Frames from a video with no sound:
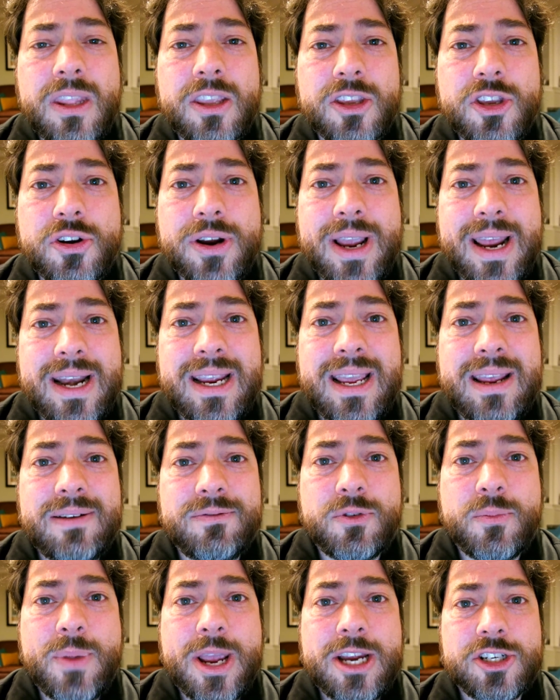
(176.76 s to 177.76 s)
you're getting
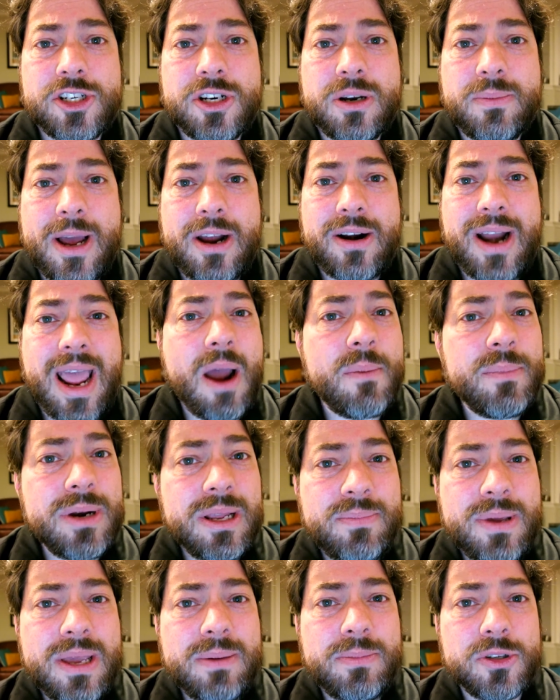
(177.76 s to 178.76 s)
information about how many
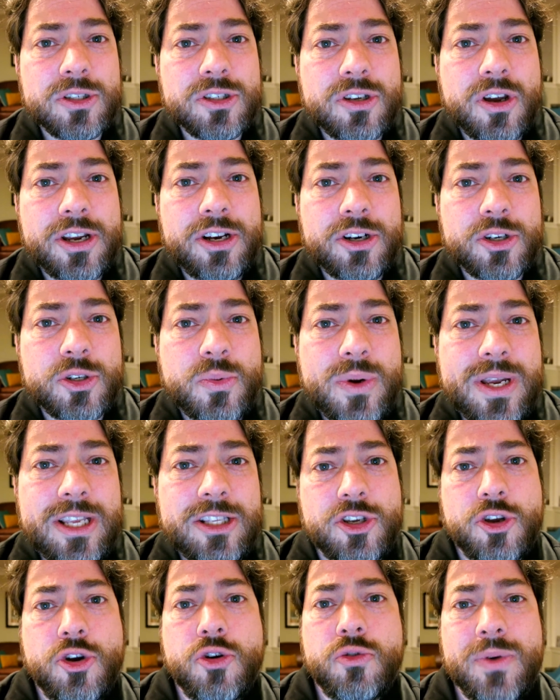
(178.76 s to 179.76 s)
people saw your tweets,
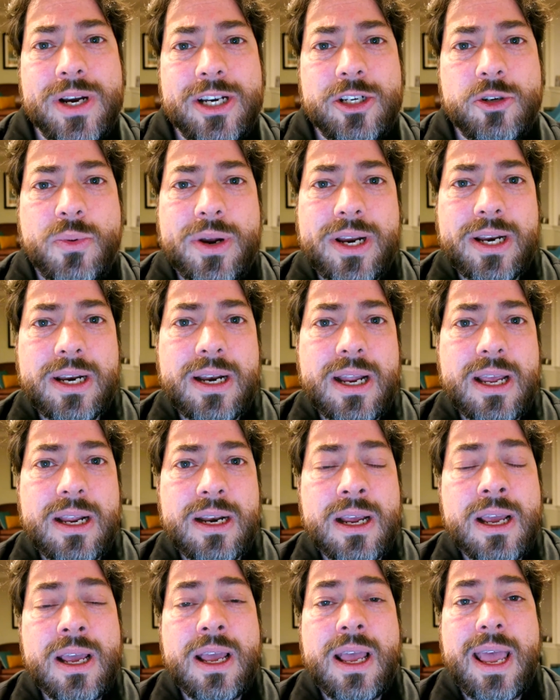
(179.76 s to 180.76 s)
who retweeted it,
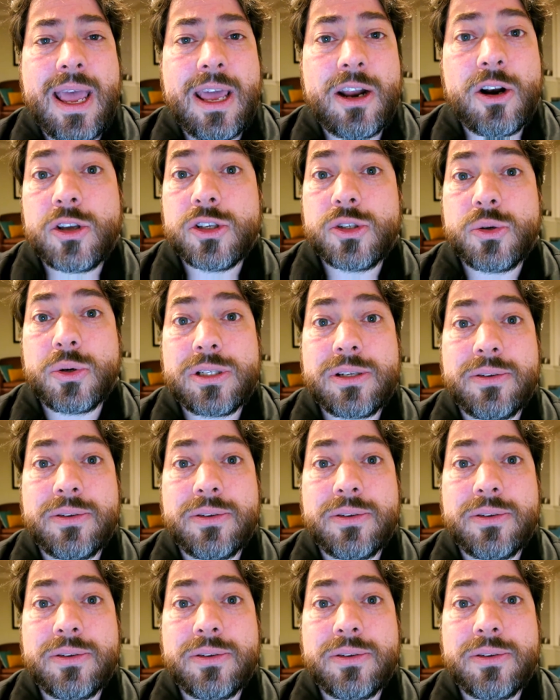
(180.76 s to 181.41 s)
and all sorts